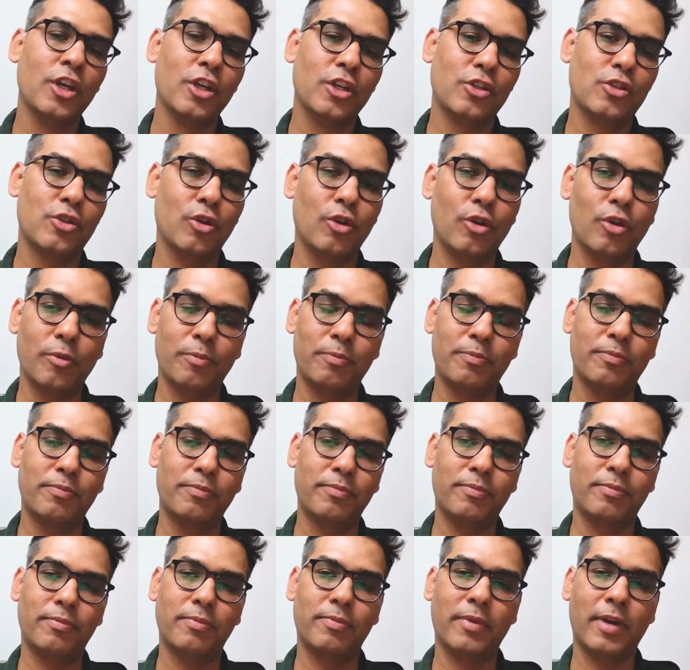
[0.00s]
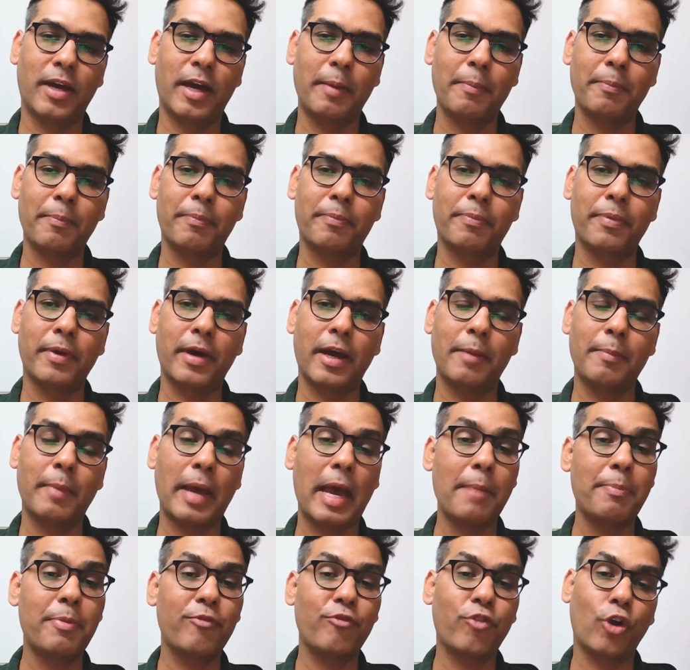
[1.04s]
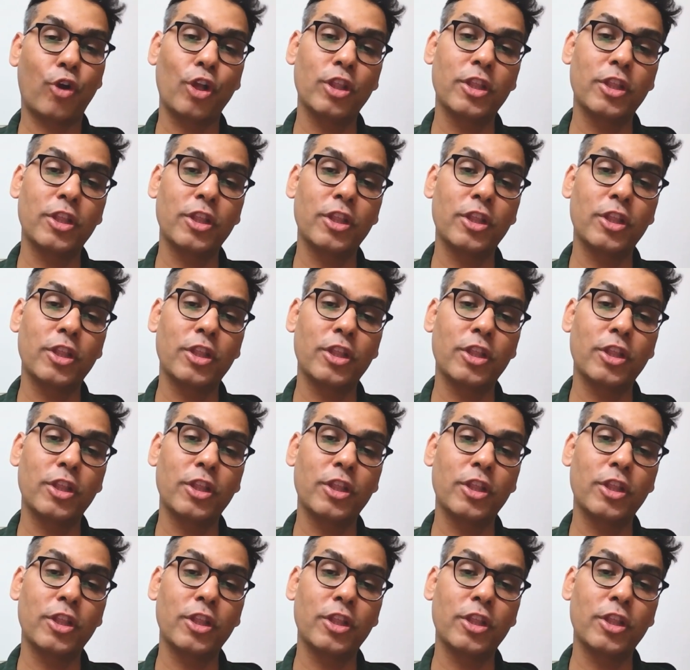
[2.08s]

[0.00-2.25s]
So I'm happy for